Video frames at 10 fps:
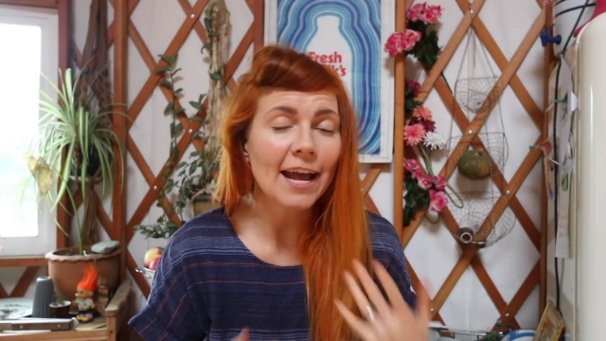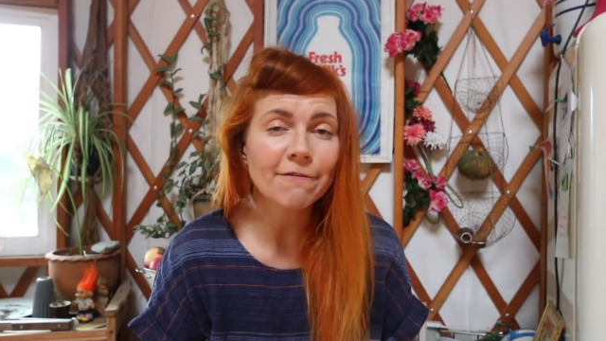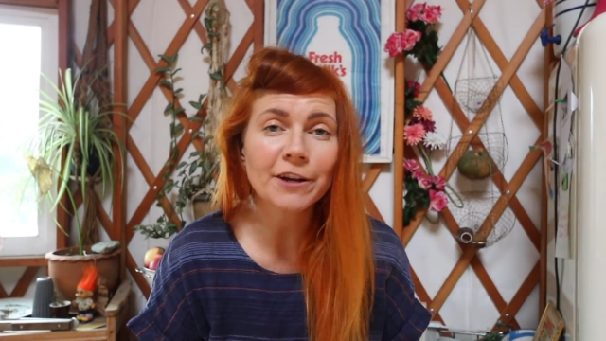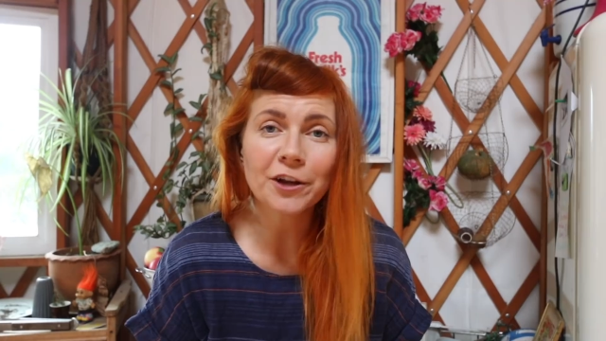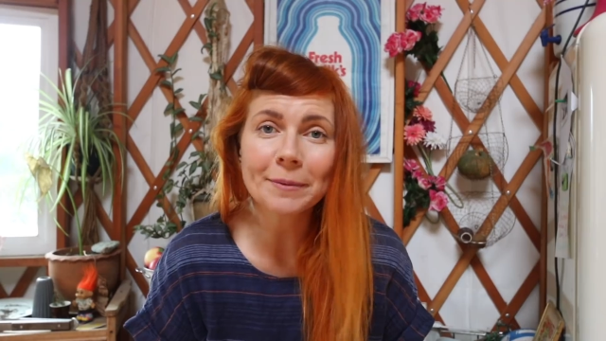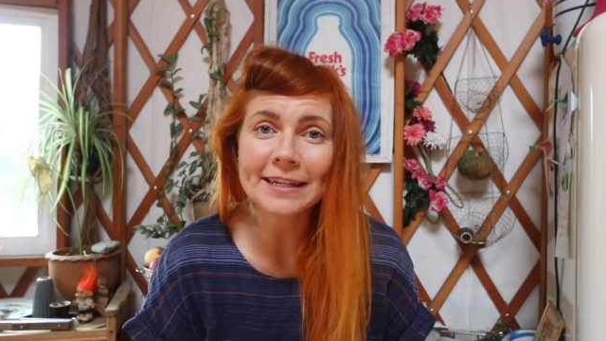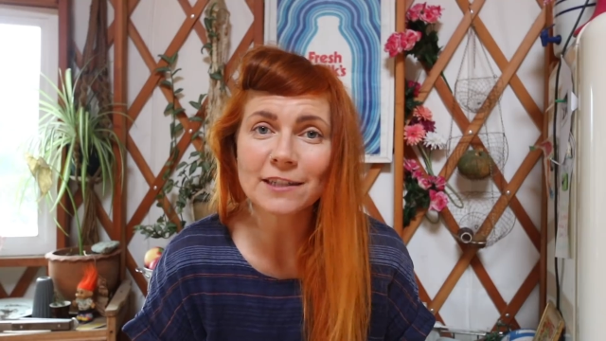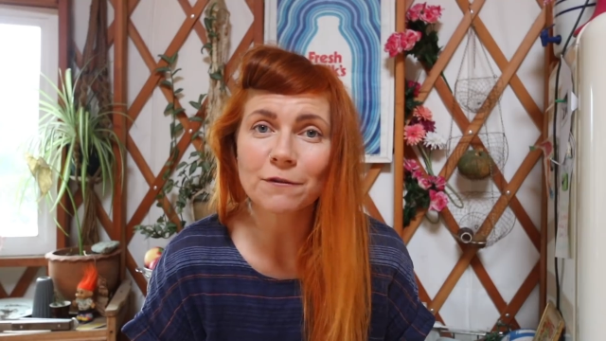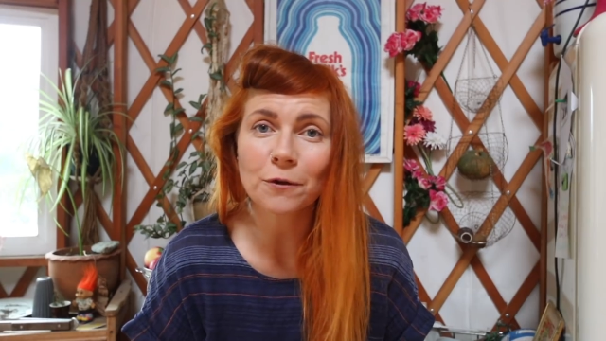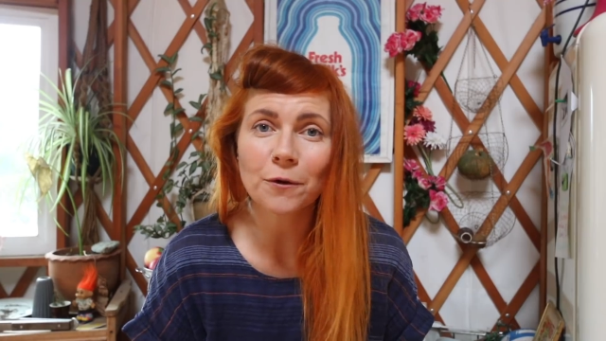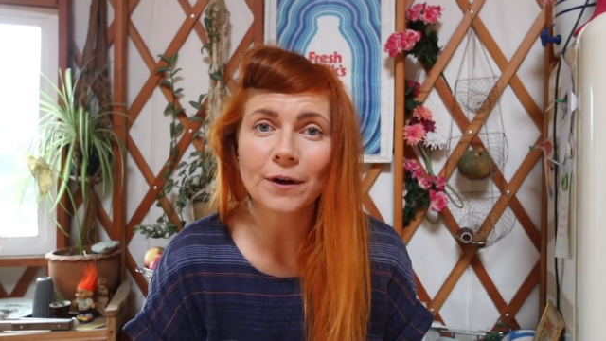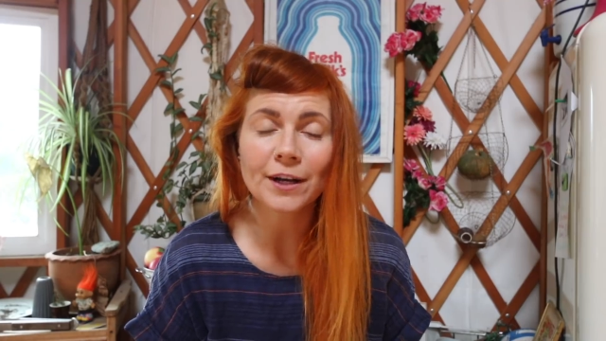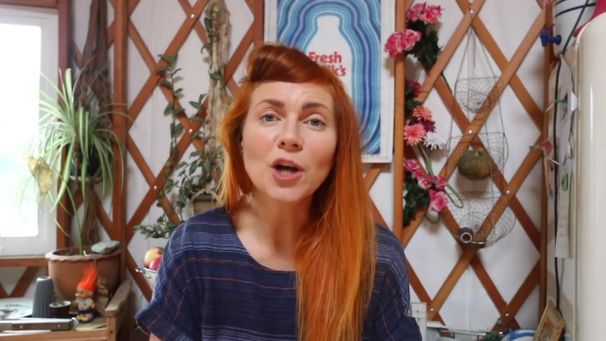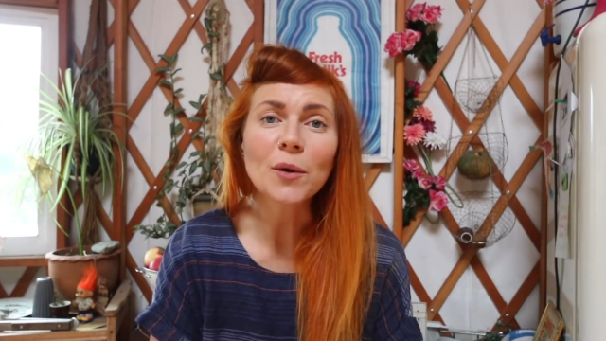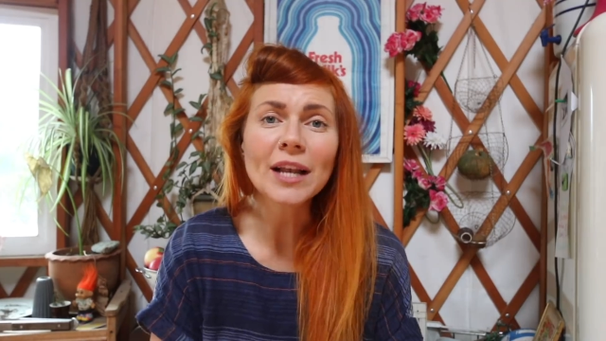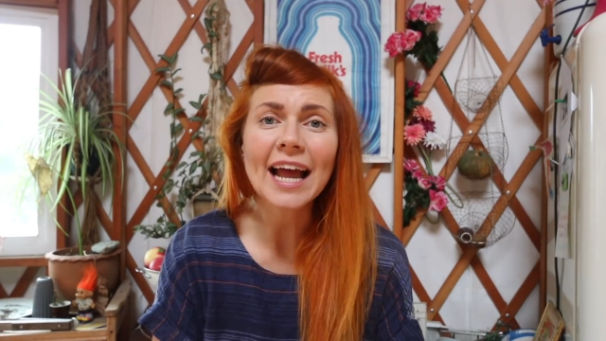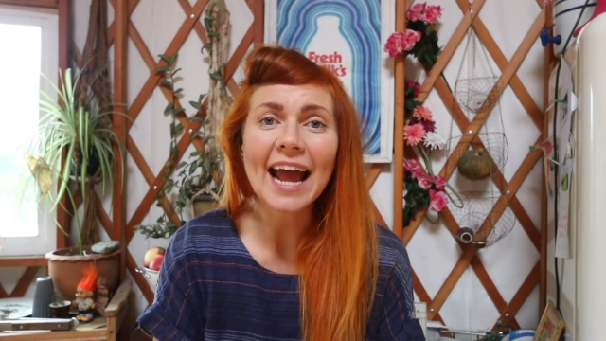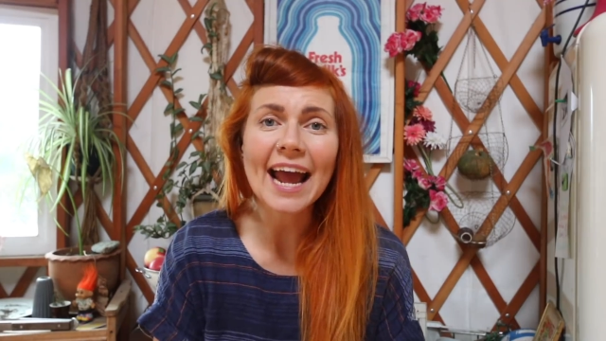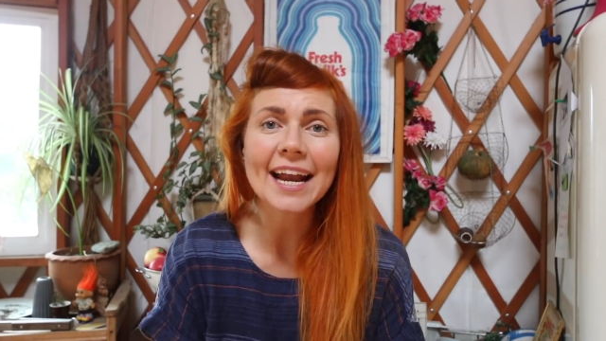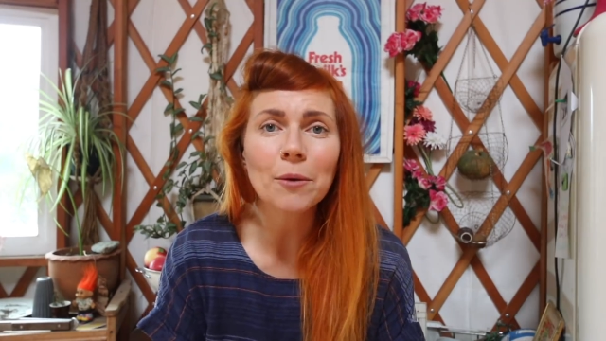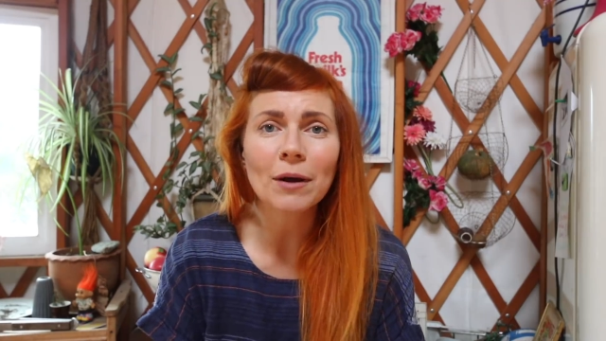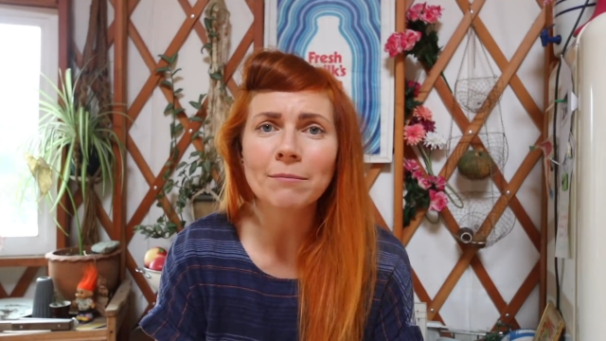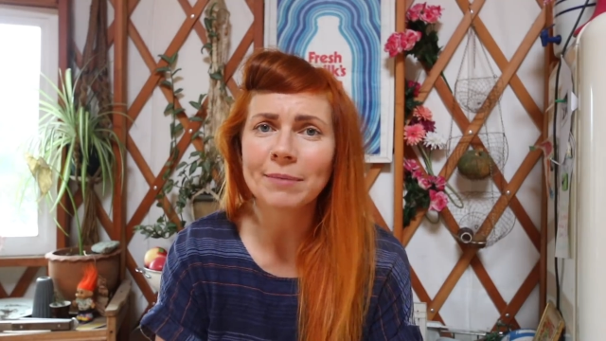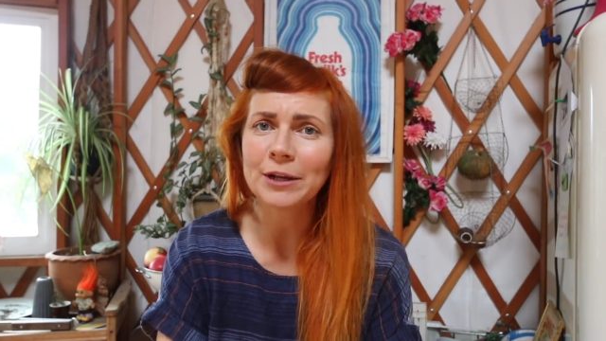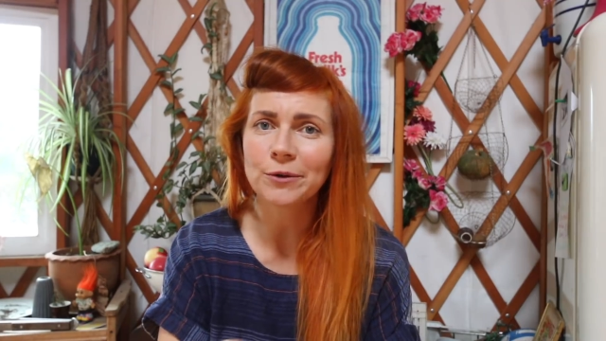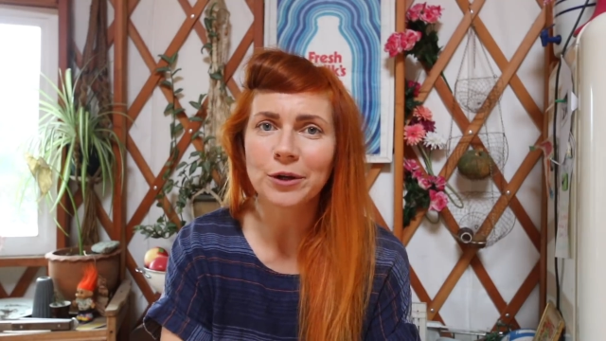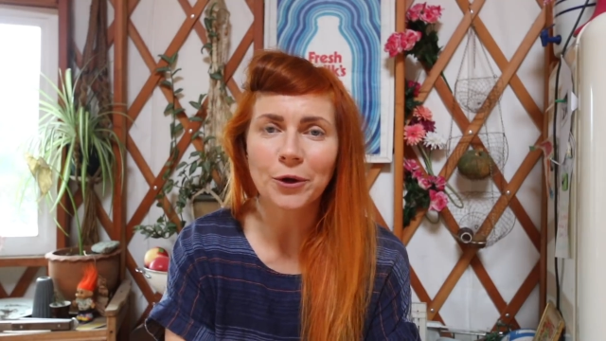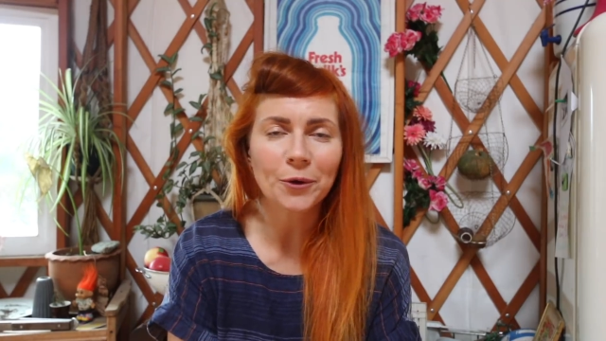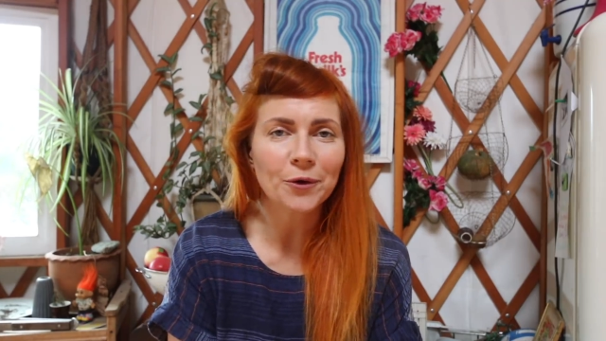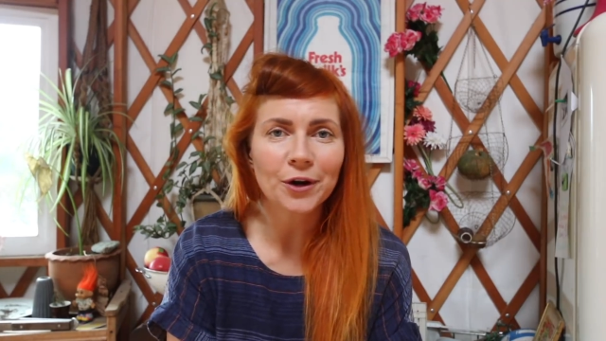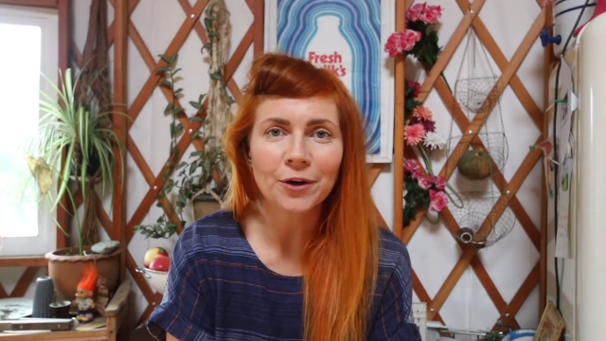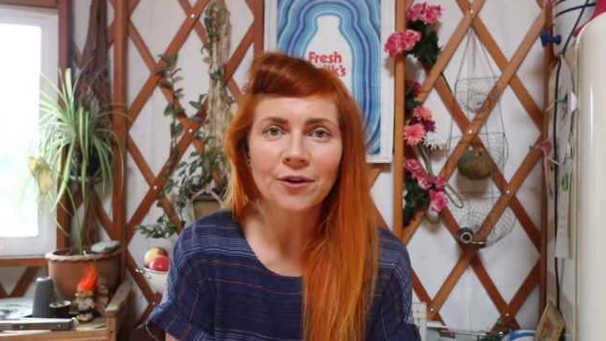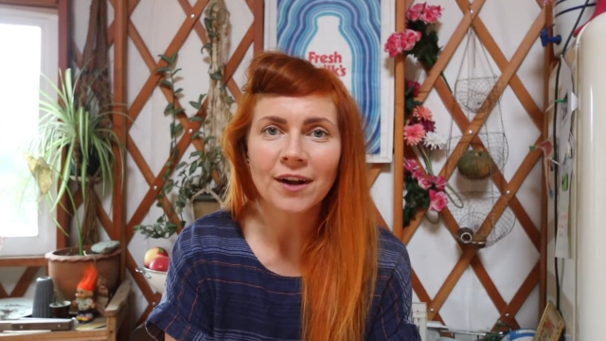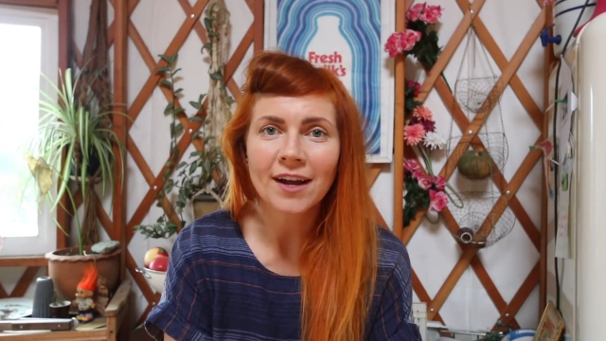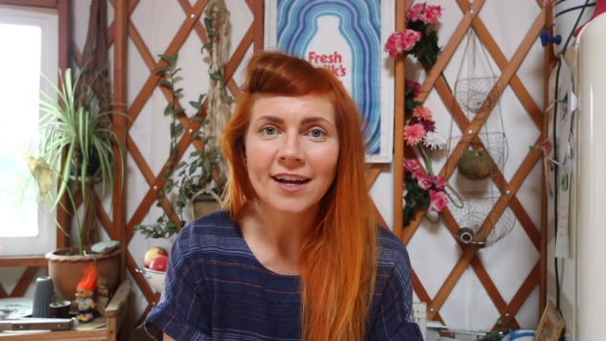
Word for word: Every human is flawed. Don't let anyone be your guru.